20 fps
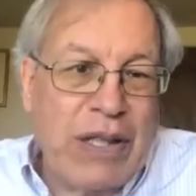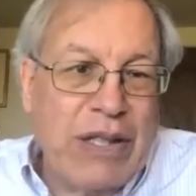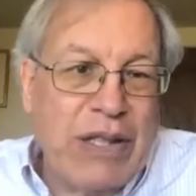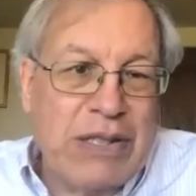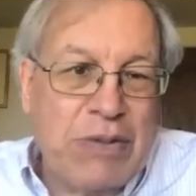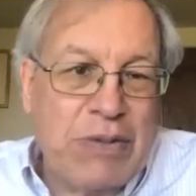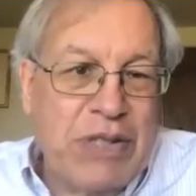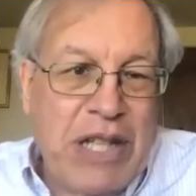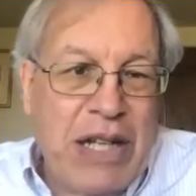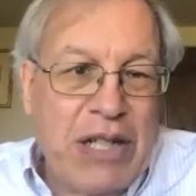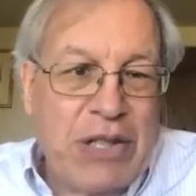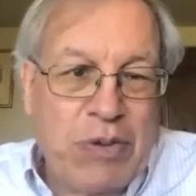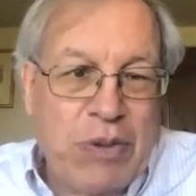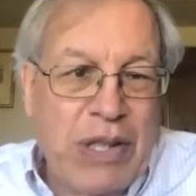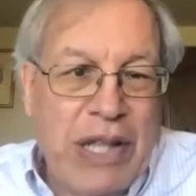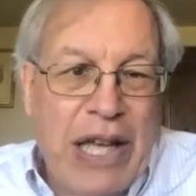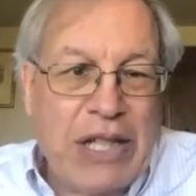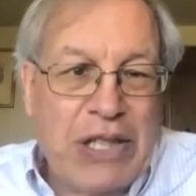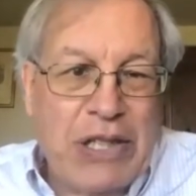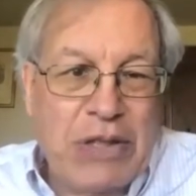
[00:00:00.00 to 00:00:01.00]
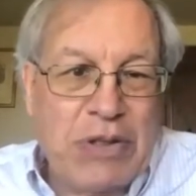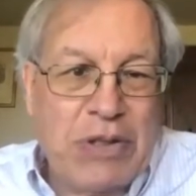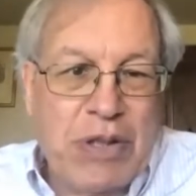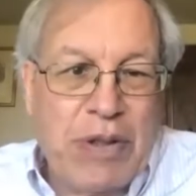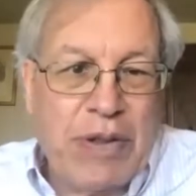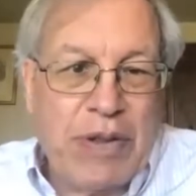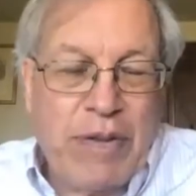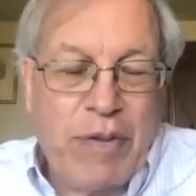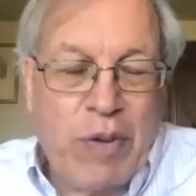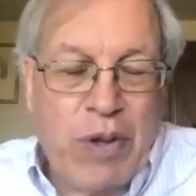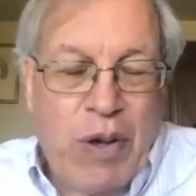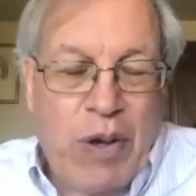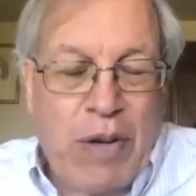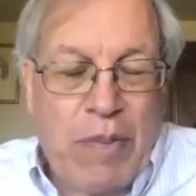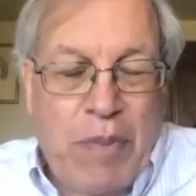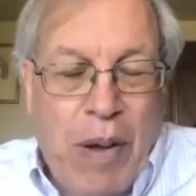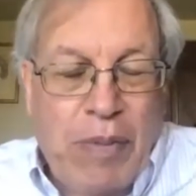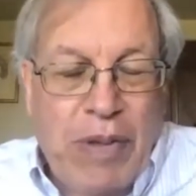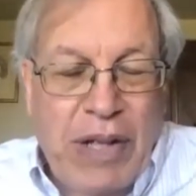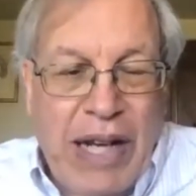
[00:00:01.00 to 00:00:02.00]
substantial relationship with regard
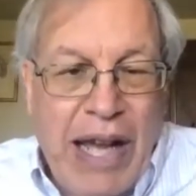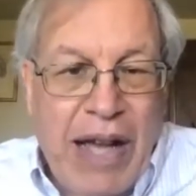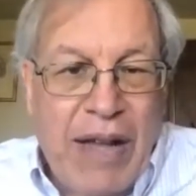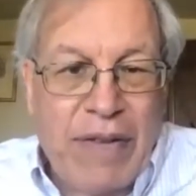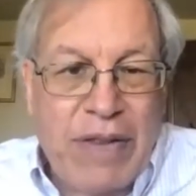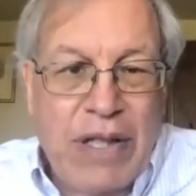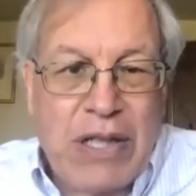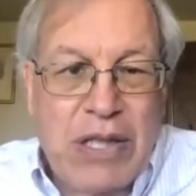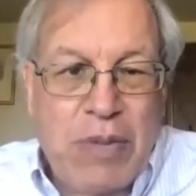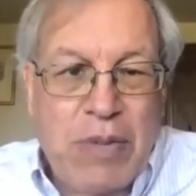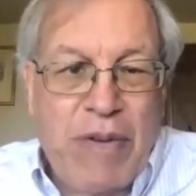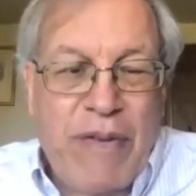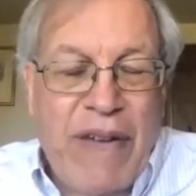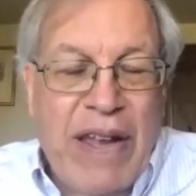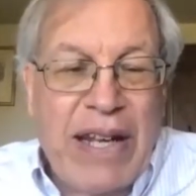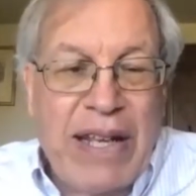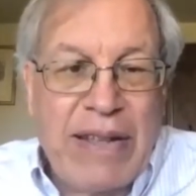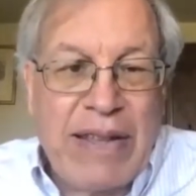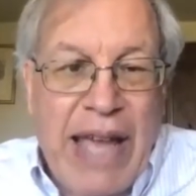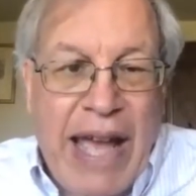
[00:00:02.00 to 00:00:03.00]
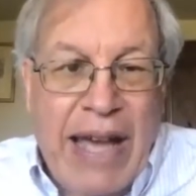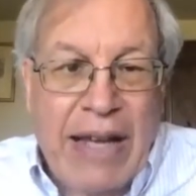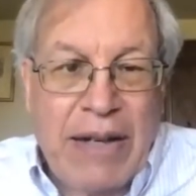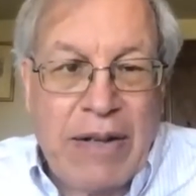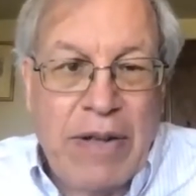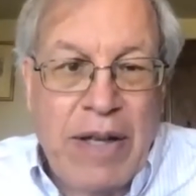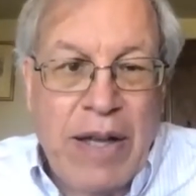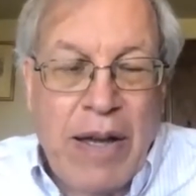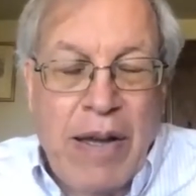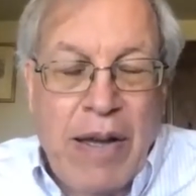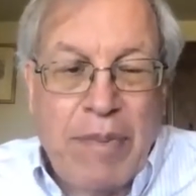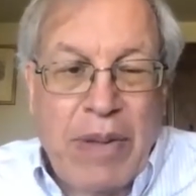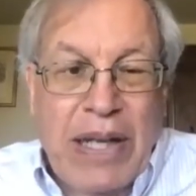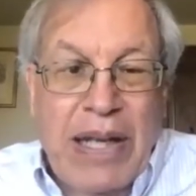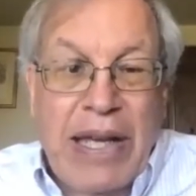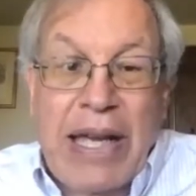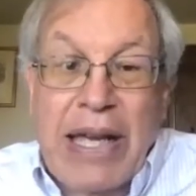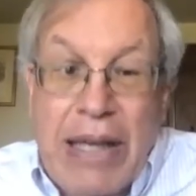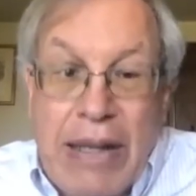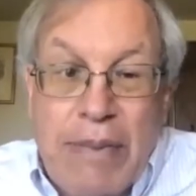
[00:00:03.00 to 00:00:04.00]
to public health to preventing that. But
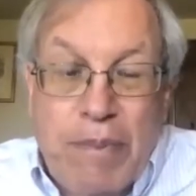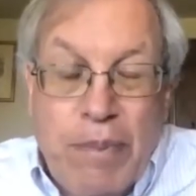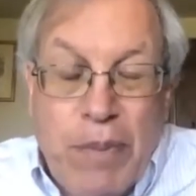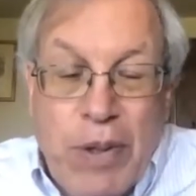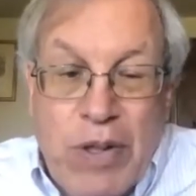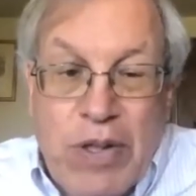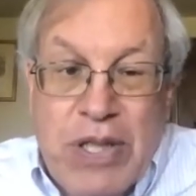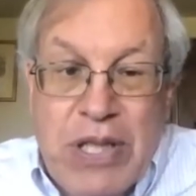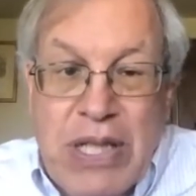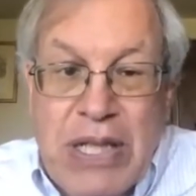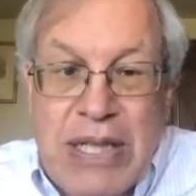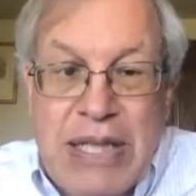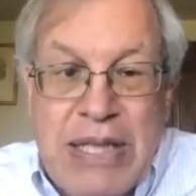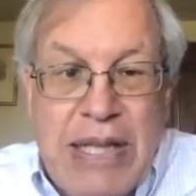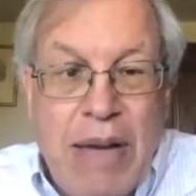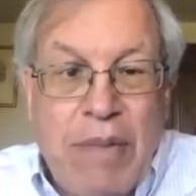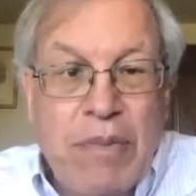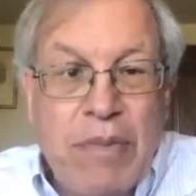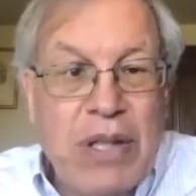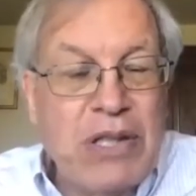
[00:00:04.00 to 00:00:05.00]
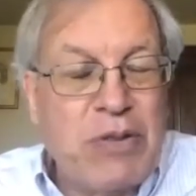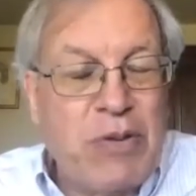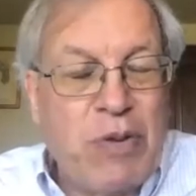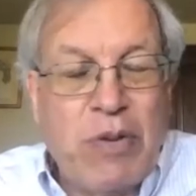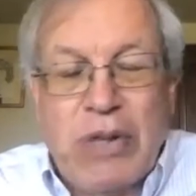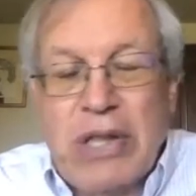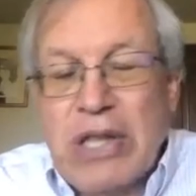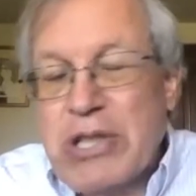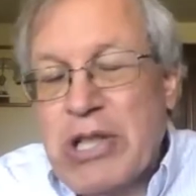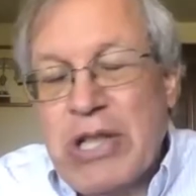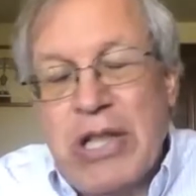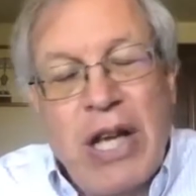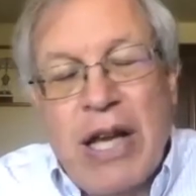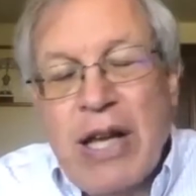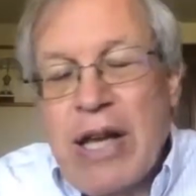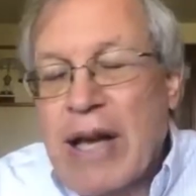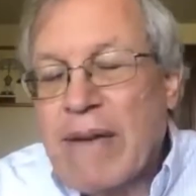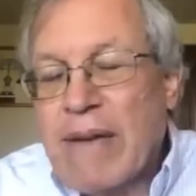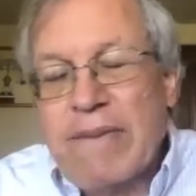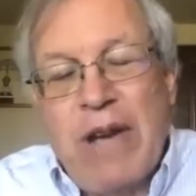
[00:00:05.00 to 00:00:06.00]
in-person assemblies for religion,
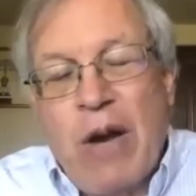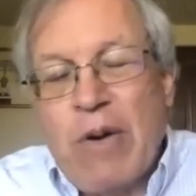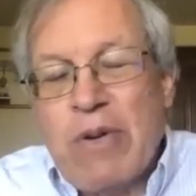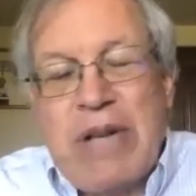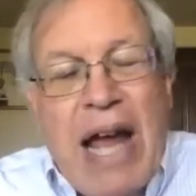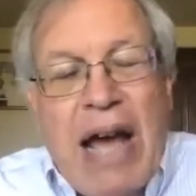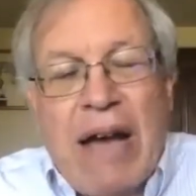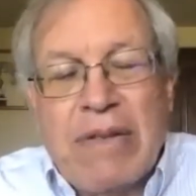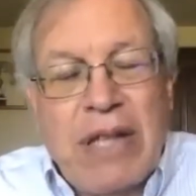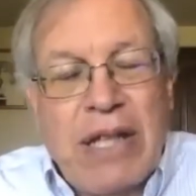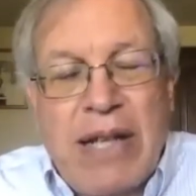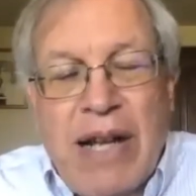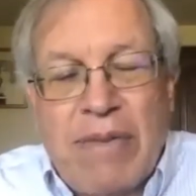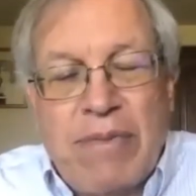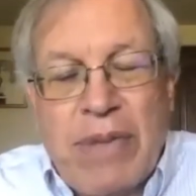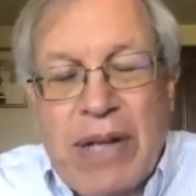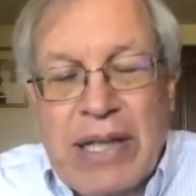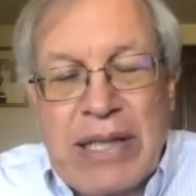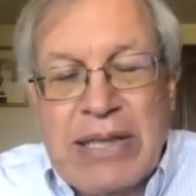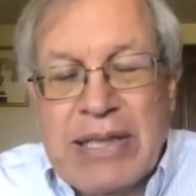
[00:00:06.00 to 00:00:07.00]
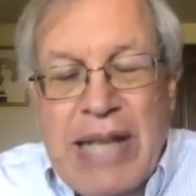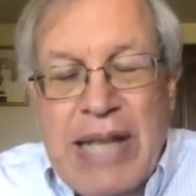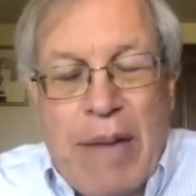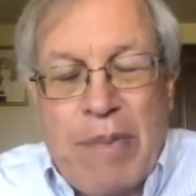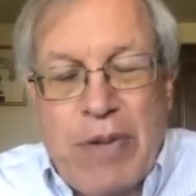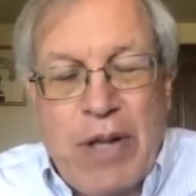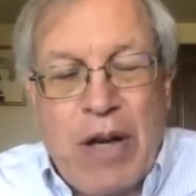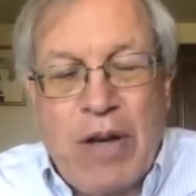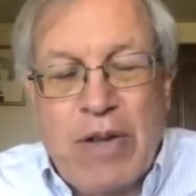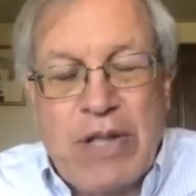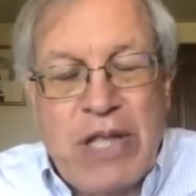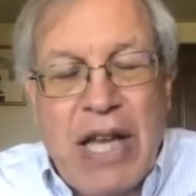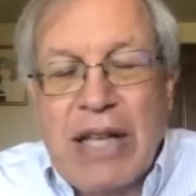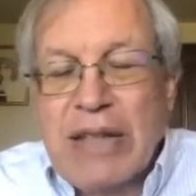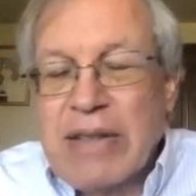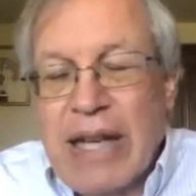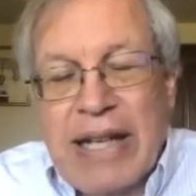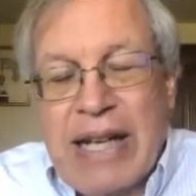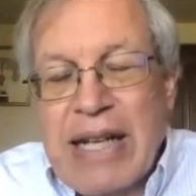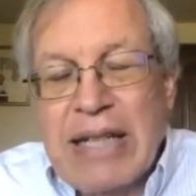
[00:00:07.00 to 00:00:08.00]
no doubt the government can stop those,
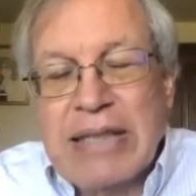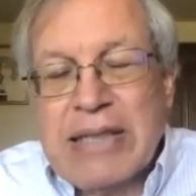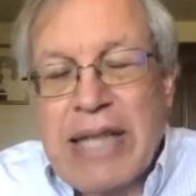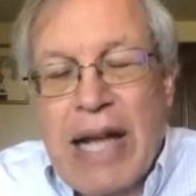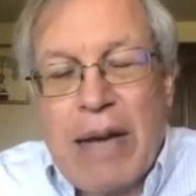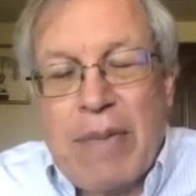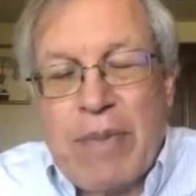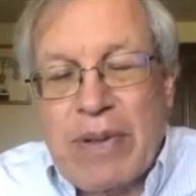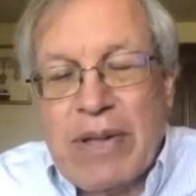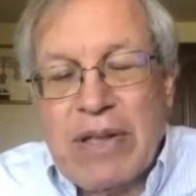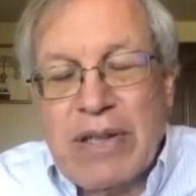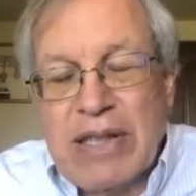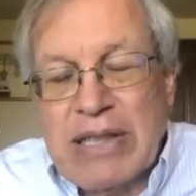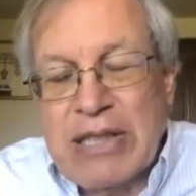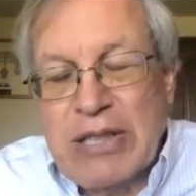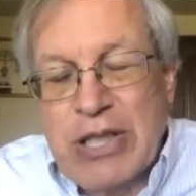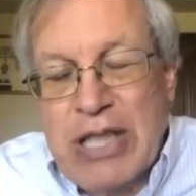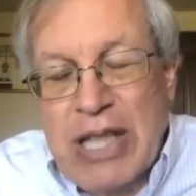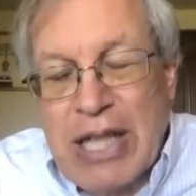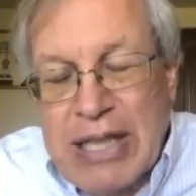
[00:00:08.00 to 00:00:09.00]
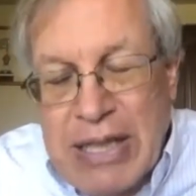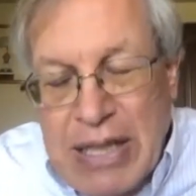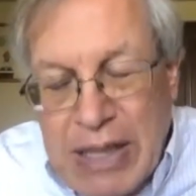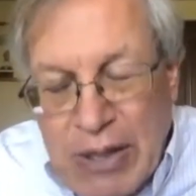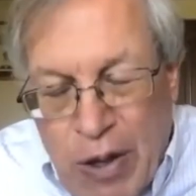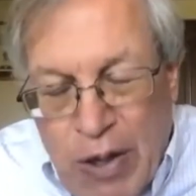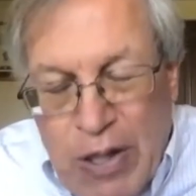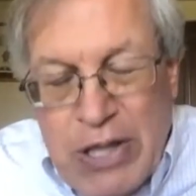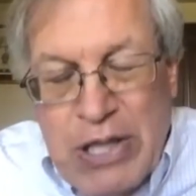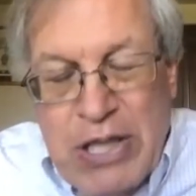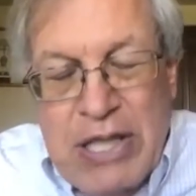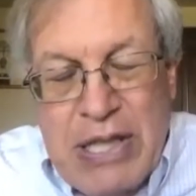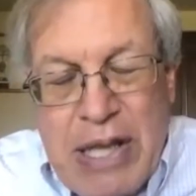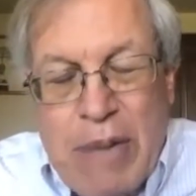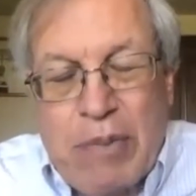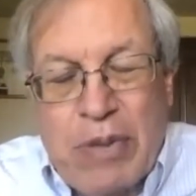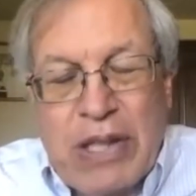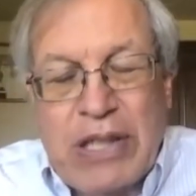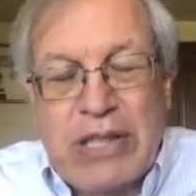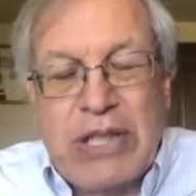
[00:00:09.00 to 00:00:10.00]
like you can stop in large
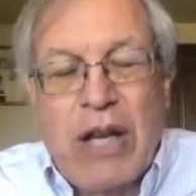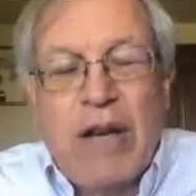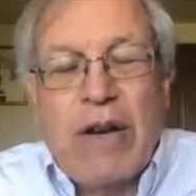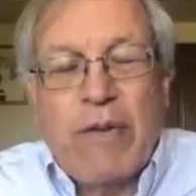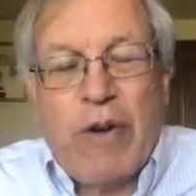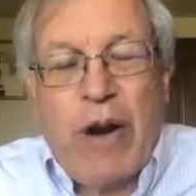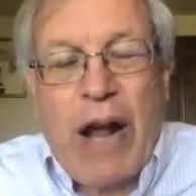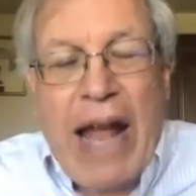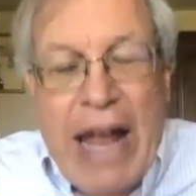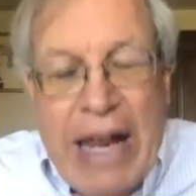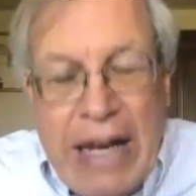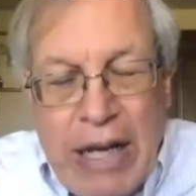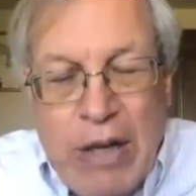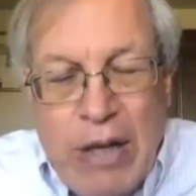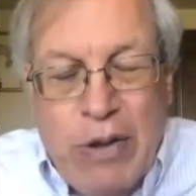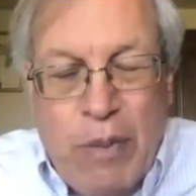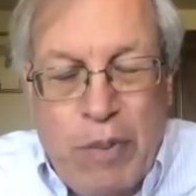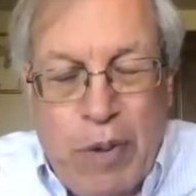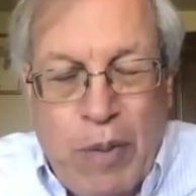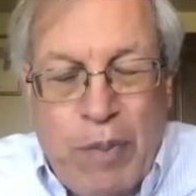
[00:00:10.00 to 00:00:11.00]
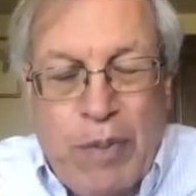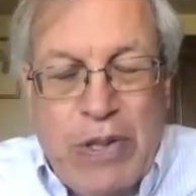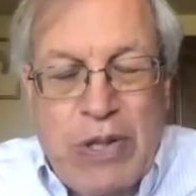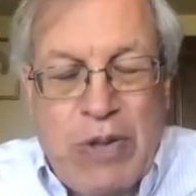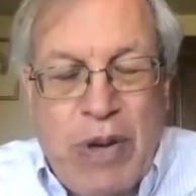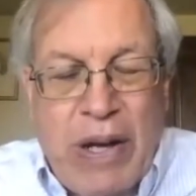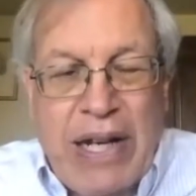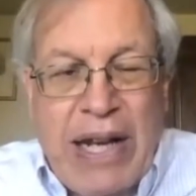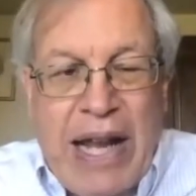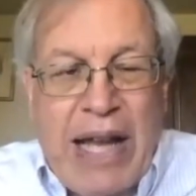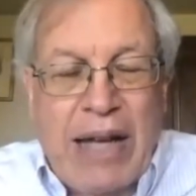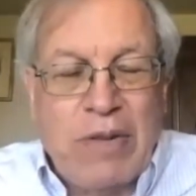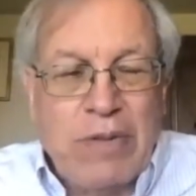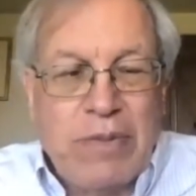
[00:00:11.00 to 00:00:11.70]
assemblies for any other purpose right now.